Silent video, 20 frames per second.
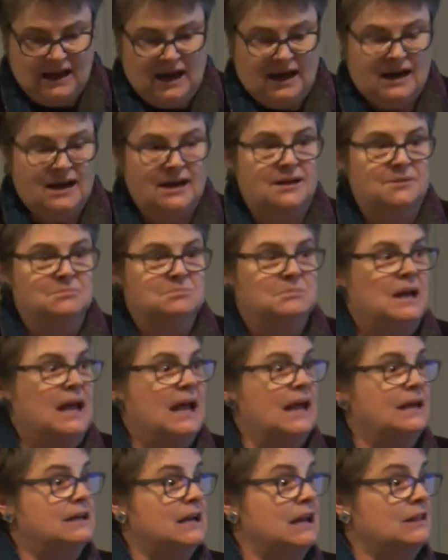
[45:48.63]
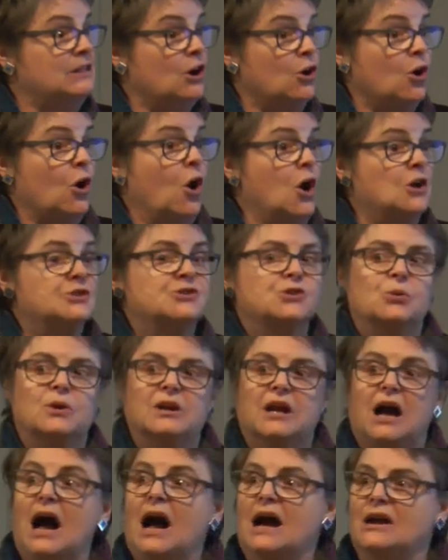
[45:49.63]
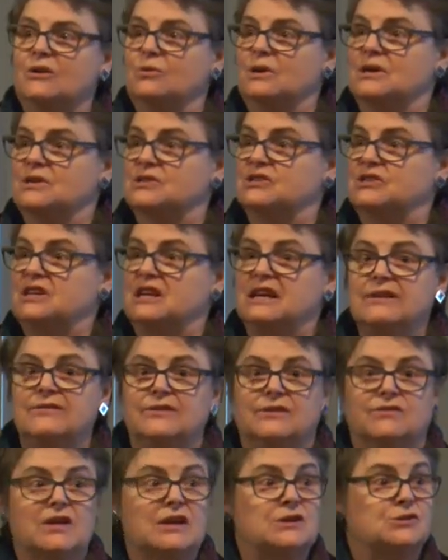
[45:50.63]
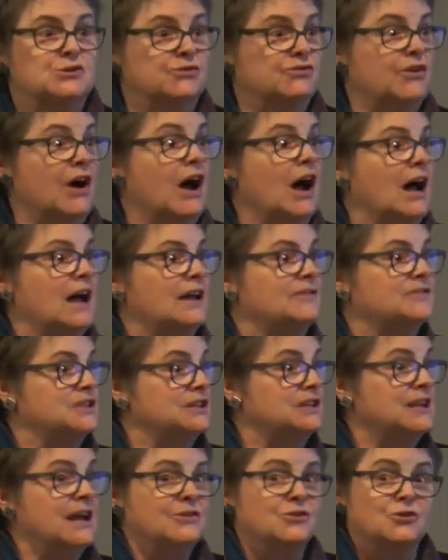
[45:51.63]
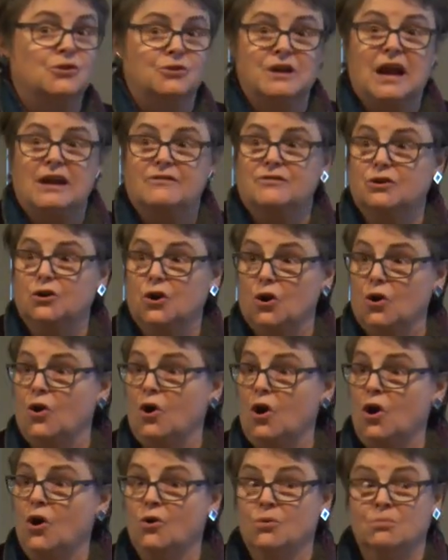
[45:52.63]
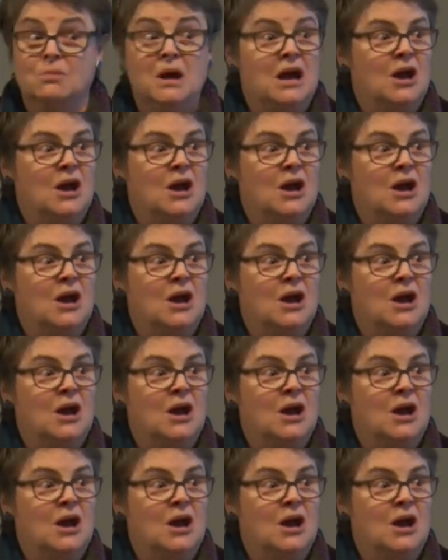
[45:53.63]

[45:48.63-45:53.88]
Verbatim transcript: Um, and they're also at high risk to, even if they survive, to never, never go home.